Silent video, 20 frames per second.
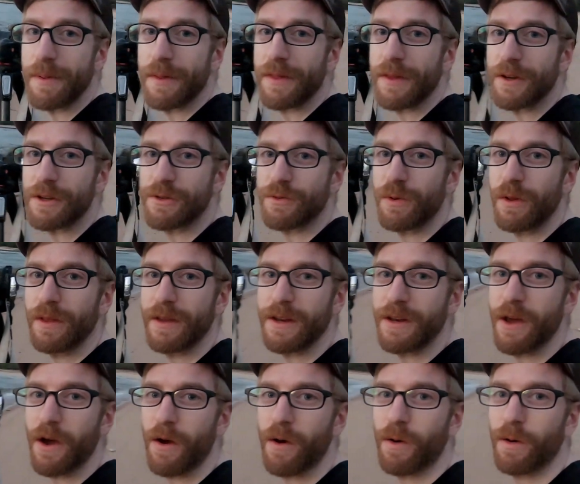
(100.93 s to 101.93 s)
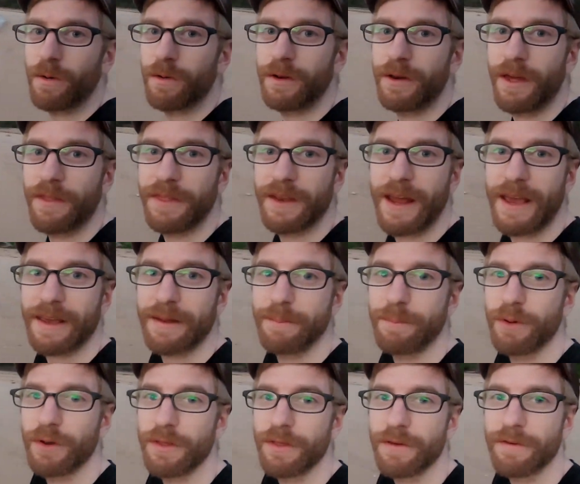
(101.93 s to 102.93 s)
but there's really nothing I can
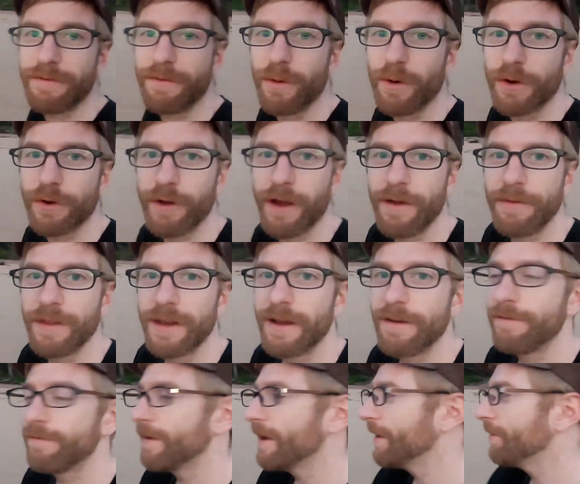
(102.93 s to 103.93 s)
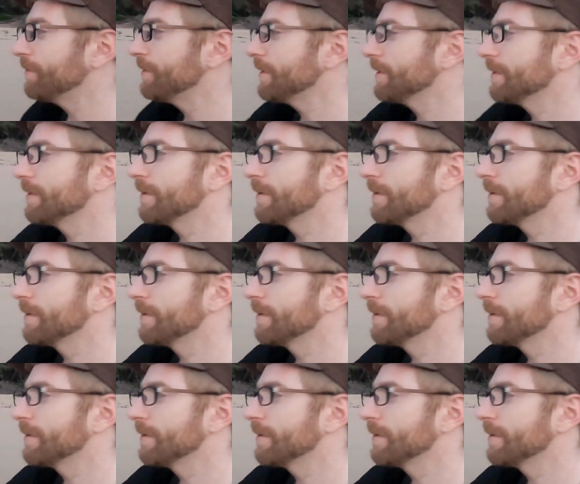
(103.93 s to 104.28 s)
put in the foreground that I've found.